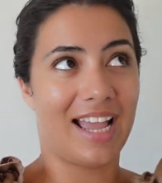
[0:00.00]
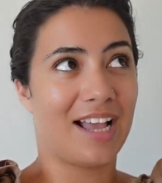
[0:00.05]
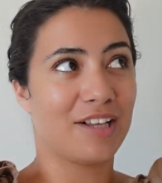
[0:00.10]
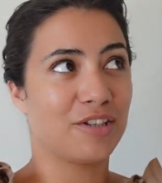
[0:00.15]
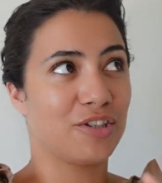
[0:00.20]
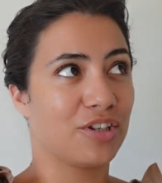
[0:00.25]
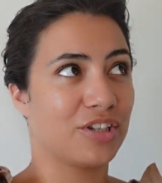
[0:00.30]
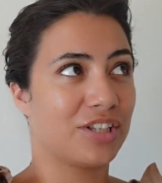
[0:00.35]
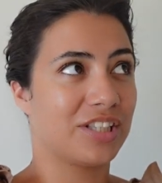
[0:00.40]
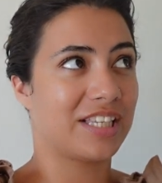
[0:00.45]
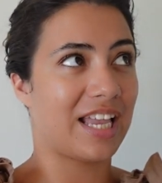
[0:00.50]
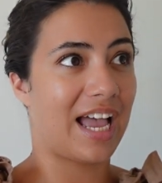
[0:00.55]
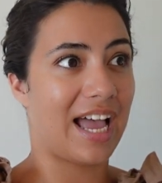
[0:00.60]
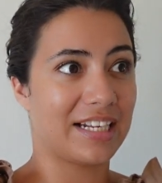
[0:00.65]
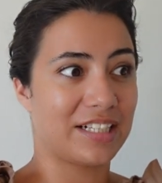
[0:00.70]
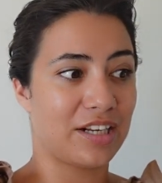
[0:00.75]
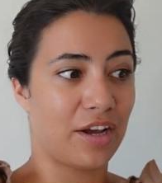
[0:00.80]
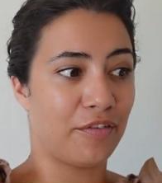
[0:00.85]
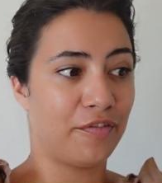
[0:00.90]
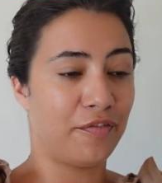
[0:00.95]
I just
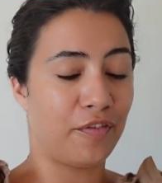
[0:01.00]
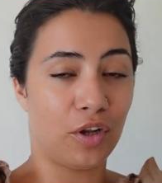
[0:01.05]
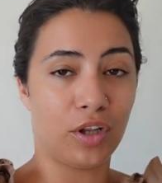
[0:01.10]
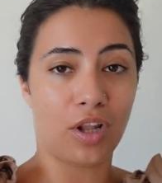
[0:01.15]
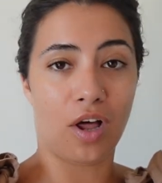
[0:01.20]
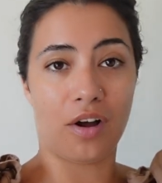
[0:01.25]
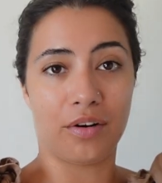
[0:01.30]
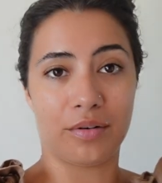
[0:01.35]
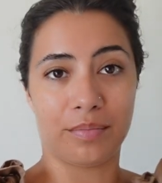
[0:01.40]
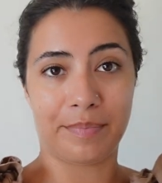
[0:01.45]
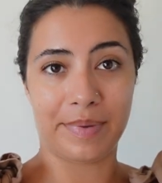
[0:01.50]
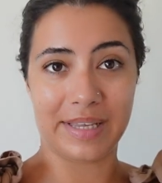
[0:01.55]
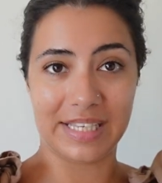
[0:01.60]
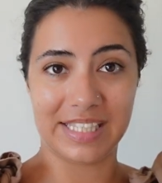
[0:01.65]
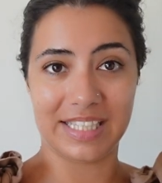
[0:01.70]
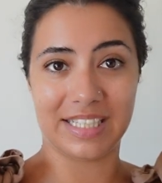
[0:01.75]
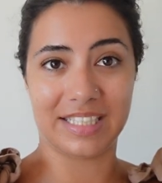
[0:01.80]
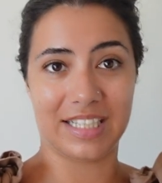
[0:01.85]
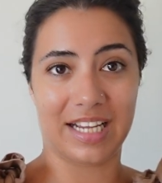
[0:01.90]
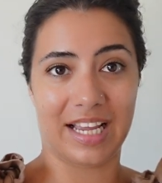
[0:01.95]
had a full-on
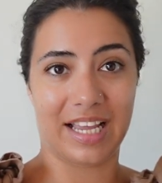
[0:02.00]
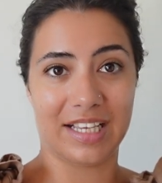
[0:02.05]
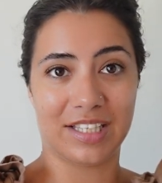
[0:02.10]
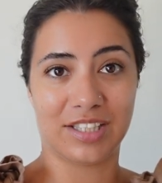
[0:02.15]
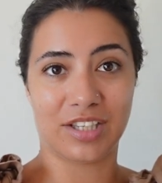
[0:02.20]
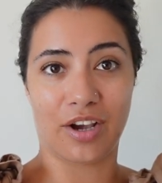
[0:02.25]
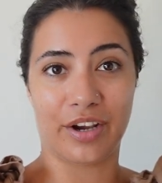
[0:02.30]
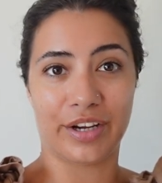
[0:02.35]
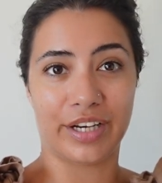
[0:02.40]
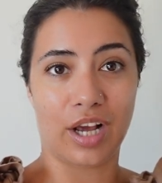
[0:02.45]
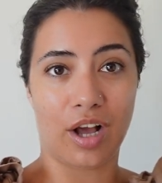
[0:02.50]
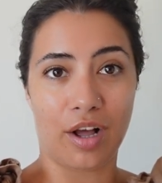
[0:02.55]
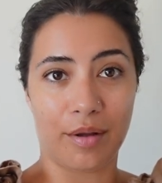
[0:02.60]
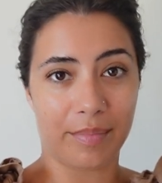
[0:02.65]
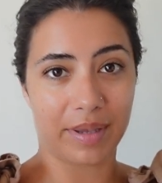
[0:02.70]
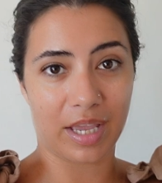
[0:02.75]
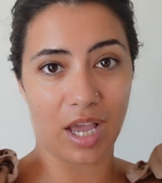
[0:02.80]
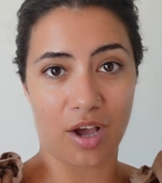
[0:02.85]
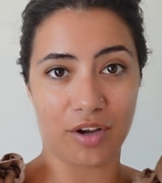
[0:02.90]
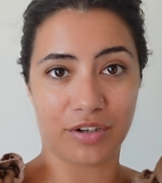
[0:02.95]
busy day sorting all
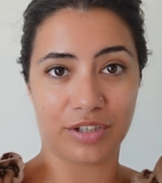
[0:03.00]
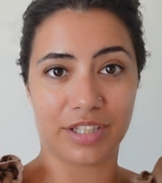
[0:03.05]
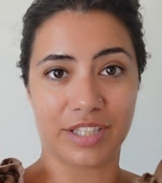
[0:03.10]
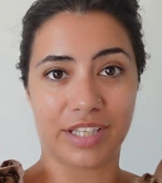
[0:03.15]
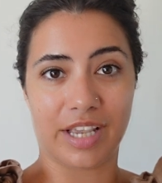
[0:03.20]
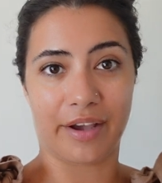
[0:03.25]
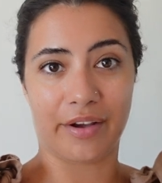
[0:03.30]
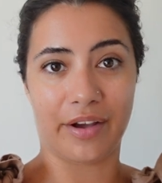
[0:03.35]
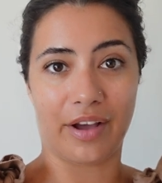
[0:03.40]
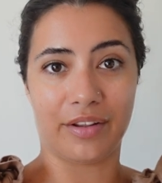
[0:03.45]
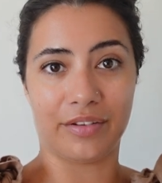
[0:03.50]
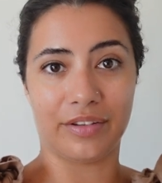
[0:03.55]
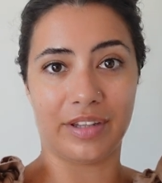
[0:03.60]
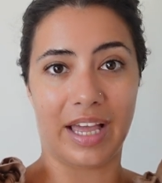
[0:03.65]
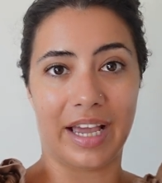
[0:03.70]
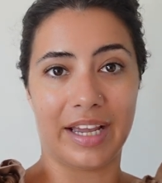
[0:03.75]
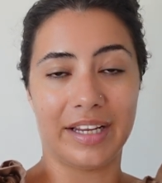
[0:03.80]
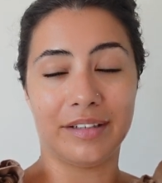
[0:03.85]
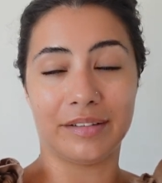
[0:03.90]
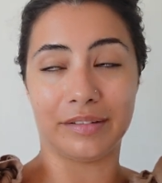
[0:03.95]
my orders out
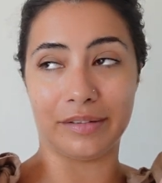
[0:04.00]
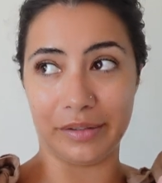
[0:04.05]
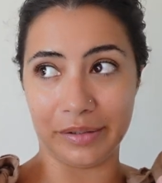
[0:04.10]
online.